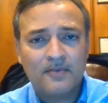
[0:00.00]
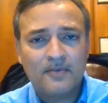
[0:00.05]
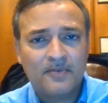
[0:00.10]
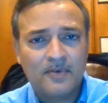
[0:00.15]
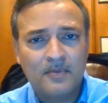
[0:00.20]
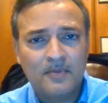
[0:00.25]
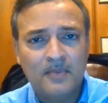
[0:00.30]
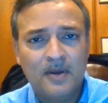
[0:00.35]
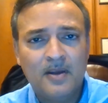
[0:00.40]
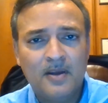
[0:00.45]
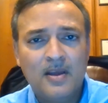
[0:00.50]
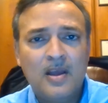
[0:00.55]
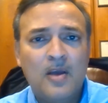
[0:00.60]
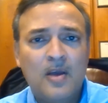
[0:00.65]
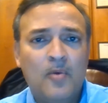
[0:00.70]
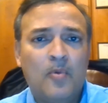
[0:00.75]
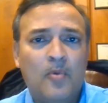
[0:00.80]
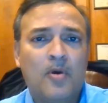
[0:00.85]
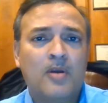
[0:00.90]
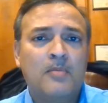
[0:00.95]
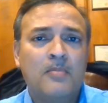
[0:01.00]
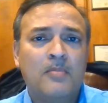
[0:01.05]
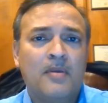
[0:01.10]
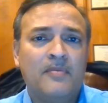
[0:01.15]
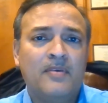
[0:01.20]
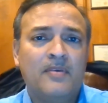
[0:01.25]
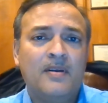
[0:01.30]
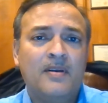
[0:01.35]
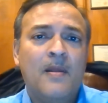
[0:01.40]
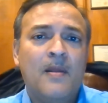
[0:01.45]
from Warren
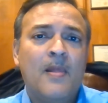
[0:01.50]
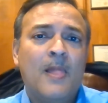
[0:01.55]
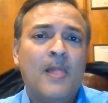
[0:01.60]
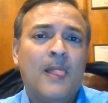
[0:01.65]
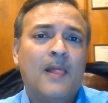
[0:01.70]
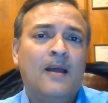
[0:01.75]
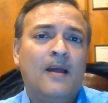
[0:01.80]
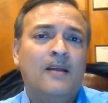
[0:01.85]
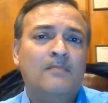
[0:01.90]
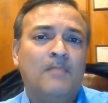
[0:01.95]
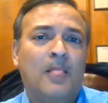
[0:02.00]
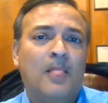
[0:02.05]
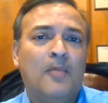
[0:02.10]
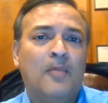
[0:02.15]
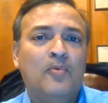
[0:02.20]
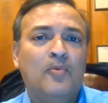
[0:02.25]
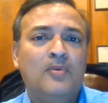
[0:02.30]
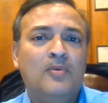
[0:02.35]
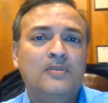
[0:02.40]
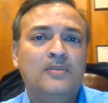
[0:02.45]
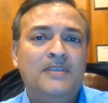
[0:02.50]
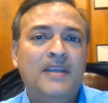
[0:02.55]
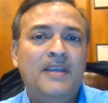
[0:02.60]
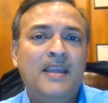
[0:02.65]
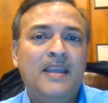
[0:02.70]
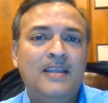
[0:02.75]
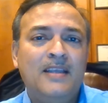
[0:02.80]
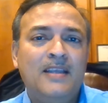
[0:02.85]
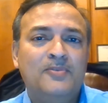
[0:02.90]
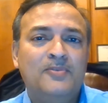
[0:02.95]
Buffett would
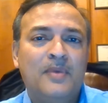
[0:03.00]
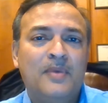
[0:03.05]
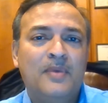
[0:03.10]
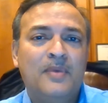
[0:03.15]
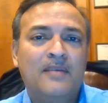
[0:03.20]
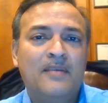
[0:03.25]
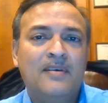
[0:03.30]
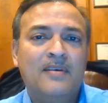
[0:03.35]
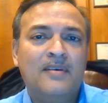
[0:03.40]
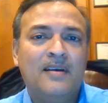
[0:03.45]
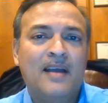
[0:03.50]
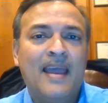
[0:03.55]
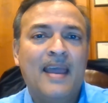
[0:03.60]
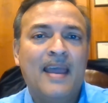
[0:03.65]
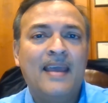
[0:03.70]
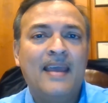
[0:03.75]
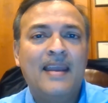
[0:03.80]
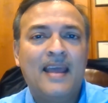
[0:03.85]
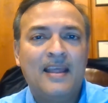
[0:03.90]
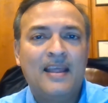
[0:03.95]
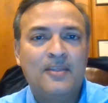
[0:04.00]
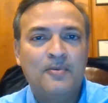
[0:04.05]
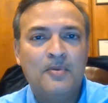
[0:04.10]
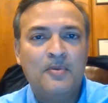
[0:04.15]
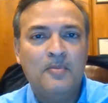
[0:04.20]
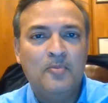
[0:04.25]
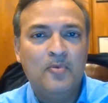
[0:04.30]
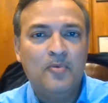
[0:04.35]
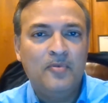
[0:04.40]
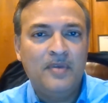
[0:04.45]
change whenever Anne Hathaway
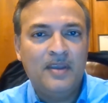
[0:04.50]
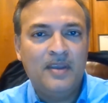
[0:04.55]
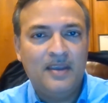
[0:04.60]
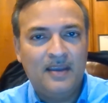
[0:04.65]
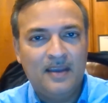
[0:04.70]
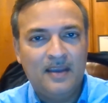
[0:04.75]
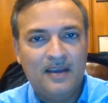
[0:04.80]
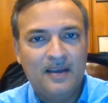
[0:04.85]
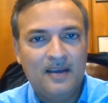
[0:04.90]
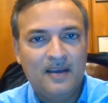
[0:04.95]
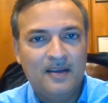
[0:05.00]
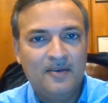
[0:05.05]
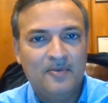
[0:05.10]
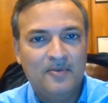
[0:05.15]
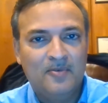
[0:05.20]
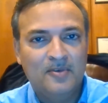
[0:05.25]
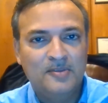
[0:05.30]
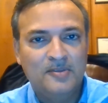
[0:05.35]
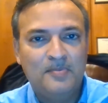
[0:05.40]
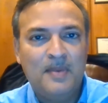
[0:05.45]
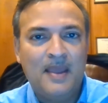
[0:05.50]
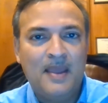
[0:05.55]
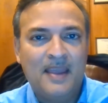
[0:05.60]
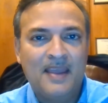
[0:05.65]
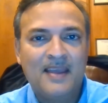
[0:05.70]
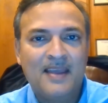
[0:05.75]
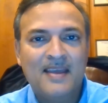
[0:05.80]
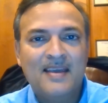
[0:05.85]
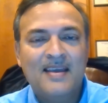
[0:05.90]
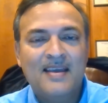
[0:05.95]
movie was playing
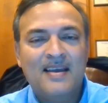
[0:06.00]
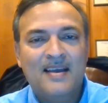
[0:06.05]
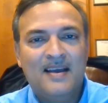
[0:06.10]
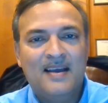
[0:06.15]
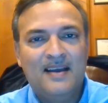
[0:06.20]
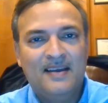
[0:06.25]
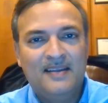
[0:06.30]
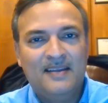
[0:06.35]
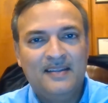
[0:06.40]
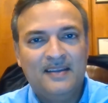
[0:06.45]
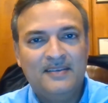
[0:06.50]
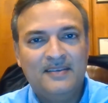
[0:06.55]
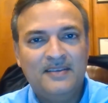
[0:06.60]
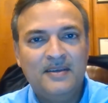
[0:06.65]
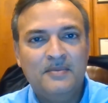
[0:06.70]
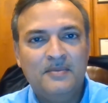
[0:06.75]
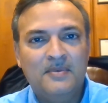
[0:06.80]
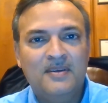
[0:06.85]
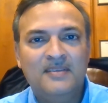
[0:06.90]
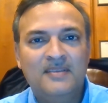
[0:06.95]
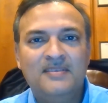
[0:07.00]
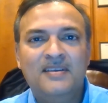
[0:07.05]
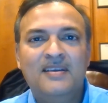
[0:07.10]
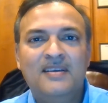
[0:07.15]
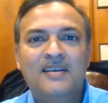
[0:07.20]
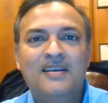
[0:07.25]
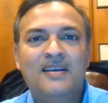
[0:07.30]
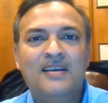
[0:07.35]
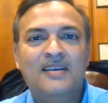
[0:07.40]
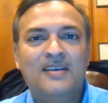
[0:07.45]
in the cinemas
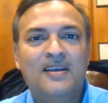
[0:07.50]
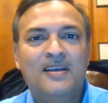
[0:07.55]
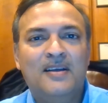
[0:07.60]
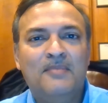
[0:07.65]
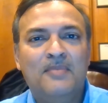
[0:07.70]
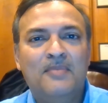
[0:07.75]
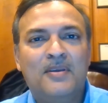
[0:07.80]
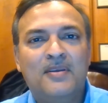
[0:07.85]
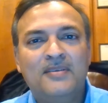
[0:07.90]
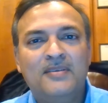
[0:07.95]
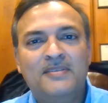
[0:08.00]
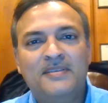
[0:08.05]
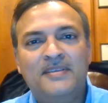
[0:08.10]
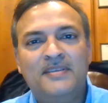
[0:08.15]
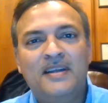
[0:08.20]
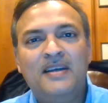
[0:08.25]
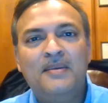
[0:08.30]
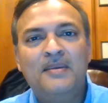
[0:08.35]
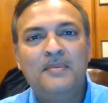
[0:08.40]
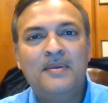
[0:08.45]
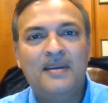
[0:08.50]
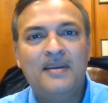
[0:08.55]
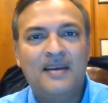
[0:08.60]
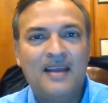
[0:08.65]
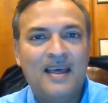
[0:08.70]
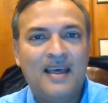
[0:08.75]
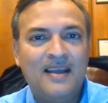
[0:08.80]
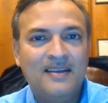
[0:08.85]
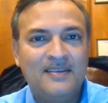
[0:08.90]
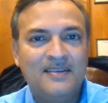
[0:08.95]
because the sentiment
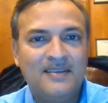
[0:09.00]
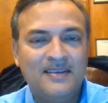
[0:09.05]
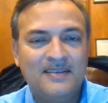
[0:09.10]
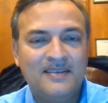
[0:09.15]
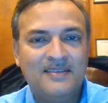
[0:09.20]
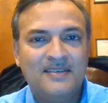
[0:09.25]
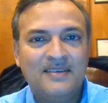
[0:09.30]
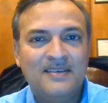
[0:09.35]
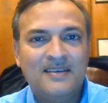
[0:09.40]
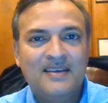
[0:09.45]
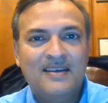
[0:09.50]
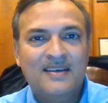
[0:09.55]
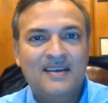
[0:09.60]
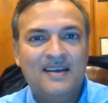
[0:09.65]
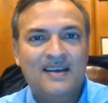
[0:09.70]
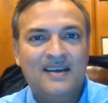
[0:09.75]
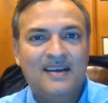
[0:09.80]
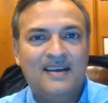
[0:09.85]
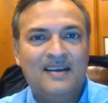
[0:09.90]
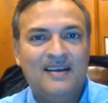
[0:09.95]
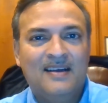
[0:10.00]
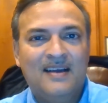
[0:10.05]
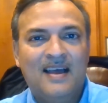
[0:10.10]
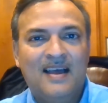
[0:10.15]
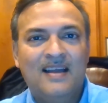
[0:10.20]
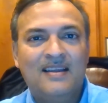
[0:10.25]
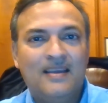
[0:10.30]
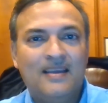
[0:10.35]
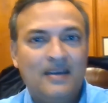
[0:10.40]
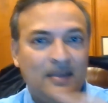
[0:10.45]
analysis
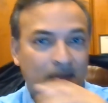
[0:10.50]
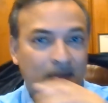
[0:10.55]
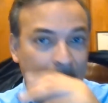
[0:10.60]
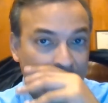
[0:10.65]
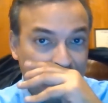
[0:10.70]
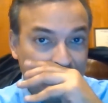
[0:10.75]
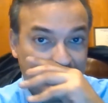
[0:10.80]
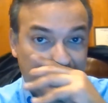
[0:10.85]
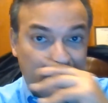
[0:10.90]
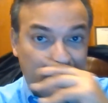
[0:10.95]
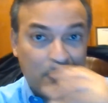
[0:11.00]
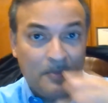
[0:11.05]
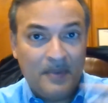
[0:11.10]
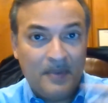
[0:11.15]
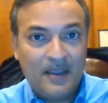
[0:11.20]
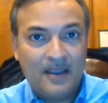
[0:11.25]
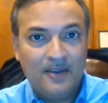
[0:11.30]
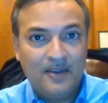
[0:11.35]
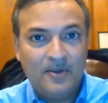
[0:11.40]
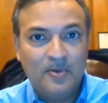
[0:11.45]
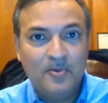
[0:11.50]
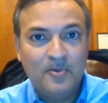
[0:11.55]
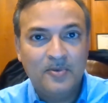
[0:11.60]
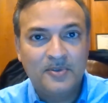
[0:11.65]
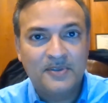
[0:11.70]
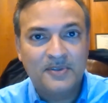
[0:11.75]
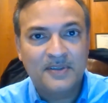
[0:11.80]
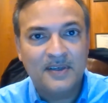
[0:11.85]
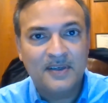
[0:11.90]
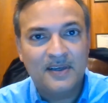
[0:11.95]
algorithms that were being
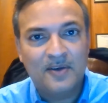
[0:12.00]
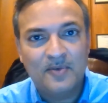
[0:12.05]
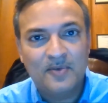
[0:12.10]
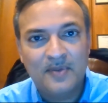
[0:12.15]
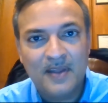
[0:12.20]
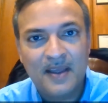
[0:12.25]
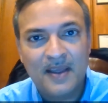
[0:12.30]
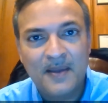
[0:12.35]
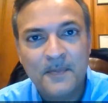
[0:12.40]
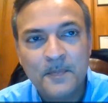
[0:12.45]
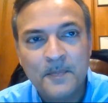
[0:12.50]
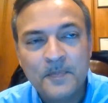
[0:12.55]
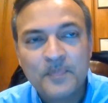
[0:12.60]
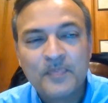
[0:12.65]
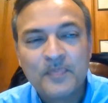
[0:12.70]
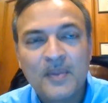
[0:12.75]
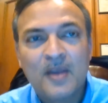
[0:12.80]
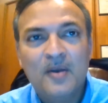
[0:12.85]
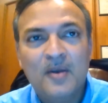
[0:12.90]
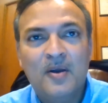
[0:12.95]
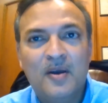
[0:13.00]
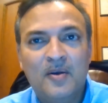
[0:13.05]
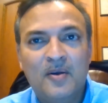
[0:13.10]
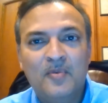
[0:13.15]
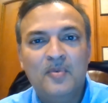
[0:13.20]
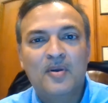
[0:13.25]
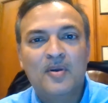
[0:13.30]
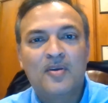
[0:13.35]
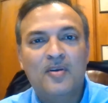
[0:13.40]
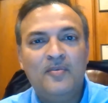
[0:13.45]
used out there
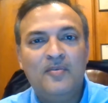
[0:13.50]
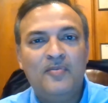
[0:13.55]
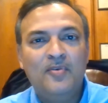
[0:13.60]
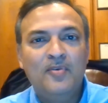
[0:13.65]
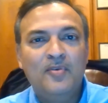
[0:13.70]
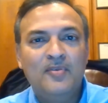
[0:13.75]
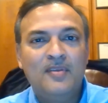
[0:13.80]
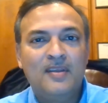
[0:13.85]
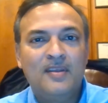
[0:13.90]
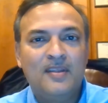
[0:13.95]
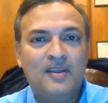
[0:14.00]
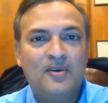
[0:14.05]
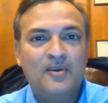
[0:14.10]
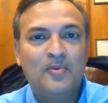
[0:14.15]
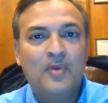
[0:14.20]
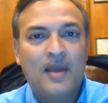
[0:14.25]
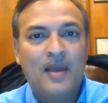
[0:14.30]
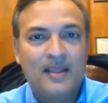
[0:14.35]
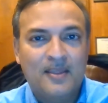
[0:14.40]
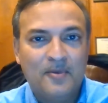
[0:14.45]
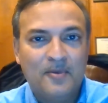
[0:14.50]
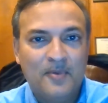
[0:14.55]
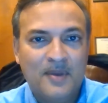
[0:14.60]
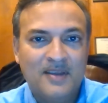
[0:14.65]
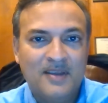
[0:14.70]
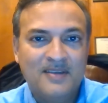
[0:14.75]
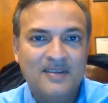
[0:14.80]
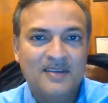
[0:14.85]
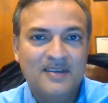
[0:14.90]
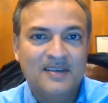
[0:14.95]
were confusing the two
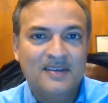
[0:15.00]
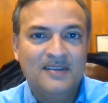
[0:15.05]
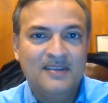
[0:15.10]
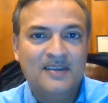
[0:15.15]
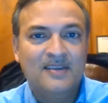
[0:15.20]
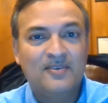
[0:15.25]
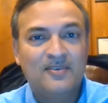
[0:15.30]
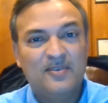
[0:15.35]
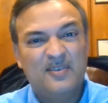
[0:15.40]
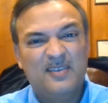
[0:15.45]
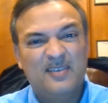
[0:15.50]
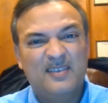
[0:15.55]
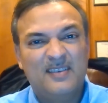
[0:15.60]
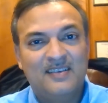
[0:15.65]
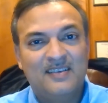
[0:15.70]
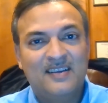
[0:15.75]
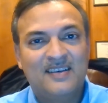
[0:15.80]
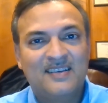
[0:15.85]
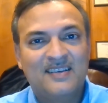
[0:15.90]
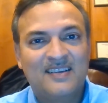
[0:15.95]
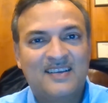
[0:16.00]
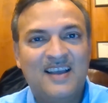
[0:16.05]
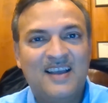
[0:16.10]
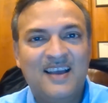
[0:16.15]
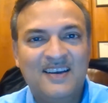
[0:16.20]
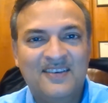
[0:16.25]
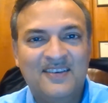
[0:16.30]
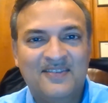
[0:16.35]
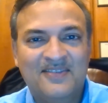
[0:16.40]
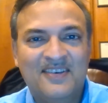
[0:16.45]
Hathaways. That
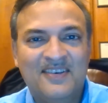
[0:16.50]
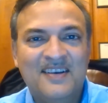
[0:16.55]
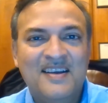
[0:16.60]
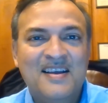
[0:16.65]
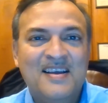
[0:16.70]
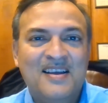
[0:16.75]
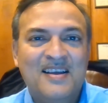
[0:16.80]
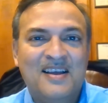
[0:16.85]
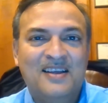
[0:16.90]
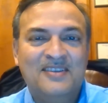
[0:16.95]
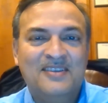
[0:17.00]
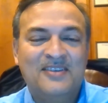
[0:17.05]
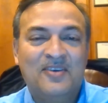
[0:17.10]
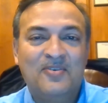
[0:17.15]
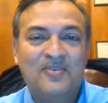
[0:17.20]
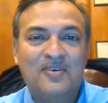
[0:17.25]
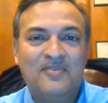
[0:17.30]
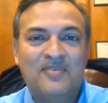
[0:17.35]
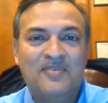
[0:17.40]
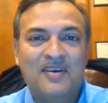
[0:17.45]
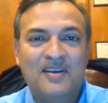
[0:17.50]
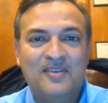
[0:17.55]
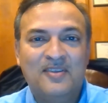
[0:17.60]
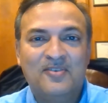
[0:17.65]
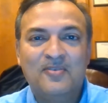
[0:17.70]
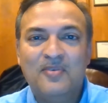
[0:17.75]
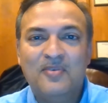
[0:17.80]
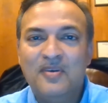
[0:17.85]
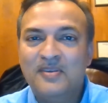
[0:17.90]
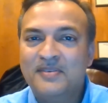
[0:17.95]
kind of sounded funny.
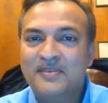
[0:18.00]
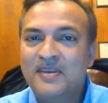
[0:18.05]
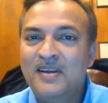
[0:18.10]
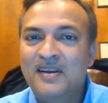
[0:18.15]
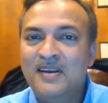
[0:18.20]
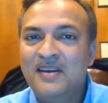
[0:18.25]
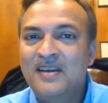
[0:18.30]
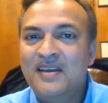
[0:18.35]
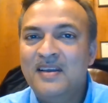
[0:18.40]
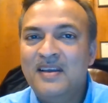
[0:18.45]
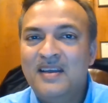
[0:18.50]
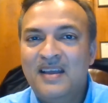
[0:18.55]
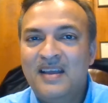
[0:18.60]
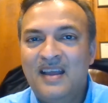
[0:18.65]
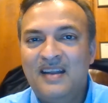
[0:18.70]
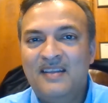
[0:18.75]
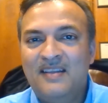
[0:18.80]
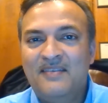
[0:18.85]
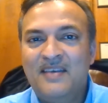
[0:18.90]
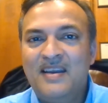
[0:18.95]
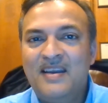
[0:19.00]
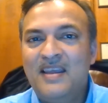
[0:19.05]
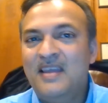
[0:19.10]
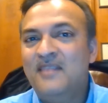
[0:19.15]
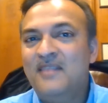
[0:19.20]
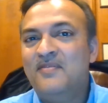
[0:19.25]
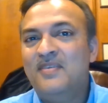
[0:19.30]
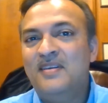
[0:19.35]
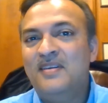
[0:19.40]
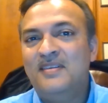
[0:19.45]
So we're still at the very
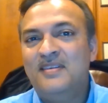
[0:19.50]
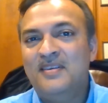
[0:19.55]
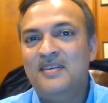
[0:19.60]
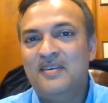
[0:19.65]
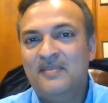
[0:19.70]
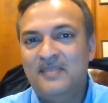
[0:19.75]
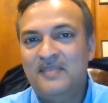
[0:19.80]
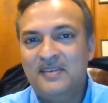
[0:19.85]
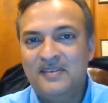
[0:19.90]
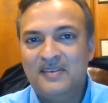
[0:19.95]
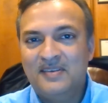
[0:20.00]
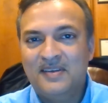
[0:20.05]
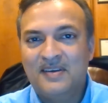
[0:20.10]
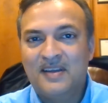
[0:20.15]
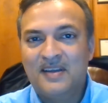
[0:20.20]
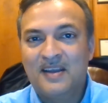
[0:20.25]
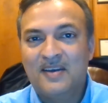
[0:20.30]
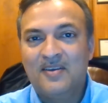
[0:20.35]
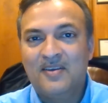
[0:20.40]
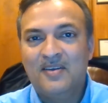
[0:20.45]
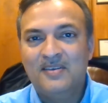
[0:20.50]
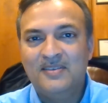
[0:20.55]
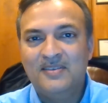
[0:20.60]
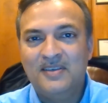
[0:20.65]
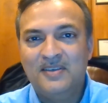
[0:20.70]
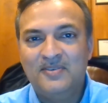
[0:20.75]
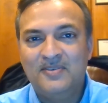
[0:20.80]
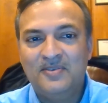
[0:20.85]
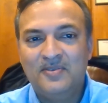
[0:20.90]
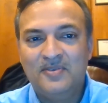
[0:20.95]
infancy of this technology,
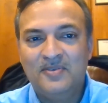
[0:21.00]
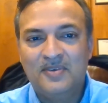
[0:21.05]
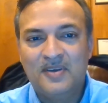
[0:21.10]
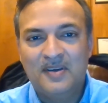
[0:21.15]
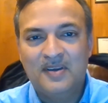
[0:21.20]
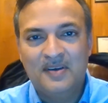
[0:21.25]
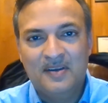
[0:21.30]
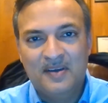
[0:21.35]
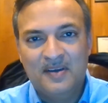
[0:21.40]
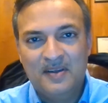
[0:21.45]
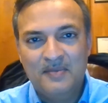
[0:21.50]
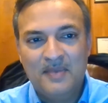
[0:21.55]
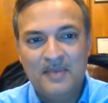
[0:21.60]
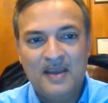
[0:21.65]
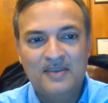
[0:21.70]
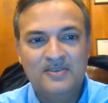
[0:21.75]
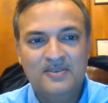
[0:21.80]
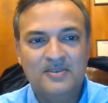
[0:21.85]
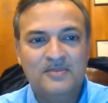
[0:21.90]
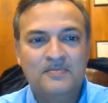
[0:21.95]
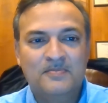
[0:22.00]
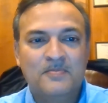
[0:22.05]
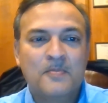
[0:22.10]
as you can imagine.